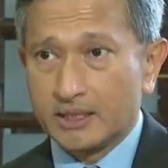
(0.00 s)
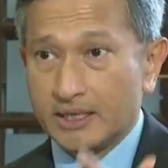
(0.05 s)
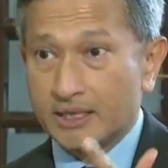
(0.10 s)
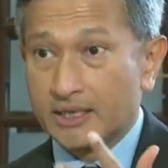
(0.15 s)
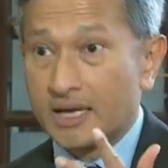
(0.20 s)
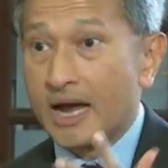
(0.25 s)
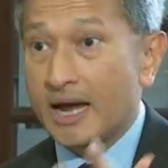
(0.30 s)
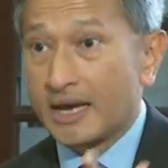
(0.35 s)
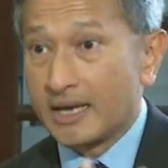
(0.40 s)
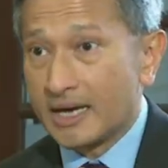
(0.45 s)

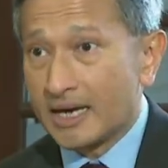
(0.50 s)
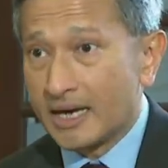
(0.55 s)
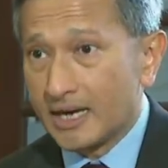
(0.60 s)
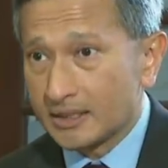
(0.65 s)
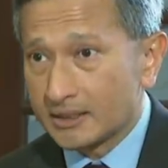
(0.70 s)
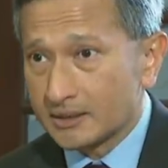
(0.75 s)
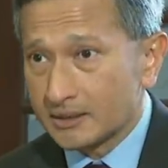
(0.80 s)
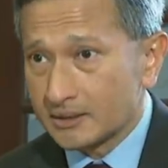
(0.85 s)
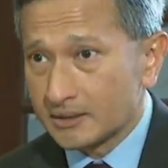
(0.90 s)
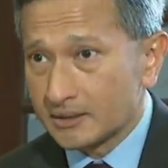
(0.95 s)
and high
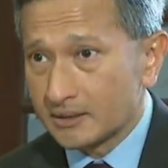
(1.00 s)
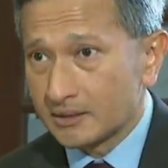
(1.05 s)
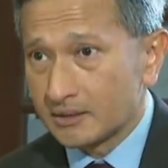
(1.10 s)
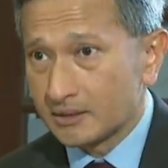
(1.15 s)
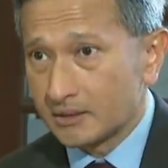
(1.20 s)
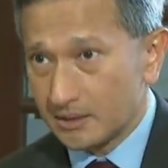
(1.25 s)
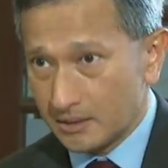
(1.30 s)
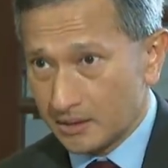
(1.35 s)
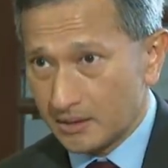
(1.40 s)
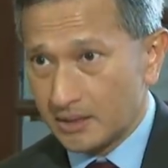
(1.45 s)
art.
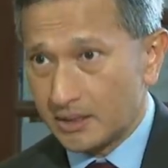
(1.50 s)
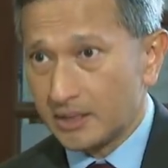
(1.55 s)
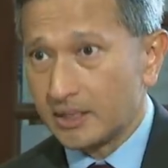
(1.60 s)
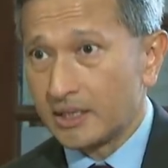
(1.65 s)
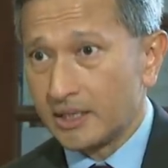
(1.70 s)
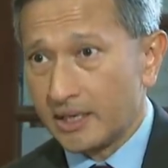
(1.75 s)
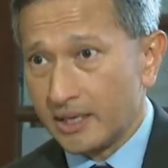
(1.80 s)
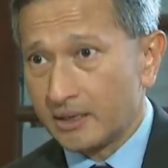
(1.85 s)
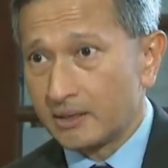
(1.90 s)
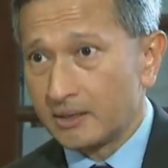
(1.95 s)

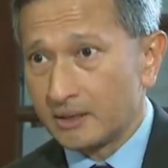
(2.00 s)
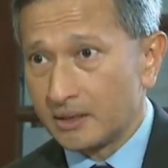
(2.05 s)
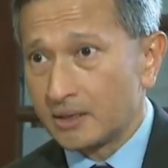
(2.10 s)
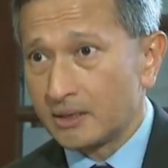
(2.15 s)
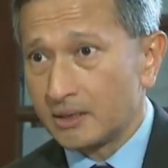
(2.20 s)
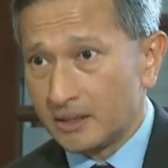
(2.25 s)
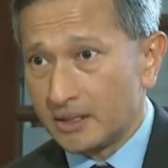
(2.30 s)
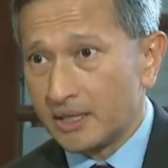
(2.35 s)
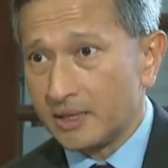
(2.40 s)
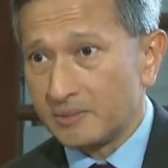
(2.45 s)
And let,
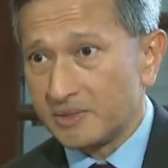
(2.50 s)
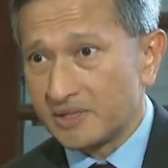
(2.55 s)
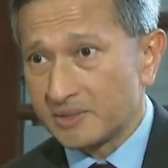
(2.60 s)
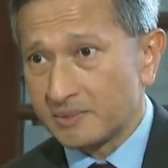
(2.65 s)
let me